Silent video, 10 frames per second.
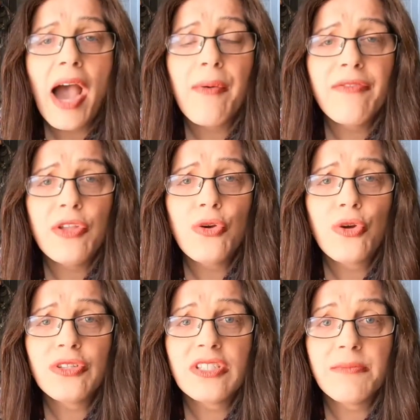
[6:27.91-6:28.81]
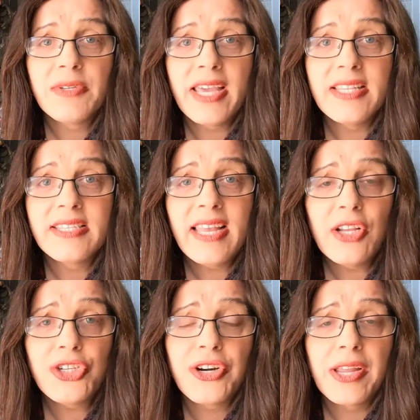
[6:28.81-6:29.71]
However, you couldn't obtain
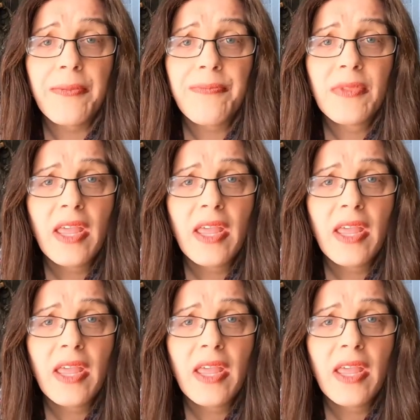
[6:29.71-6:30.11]
sanctuary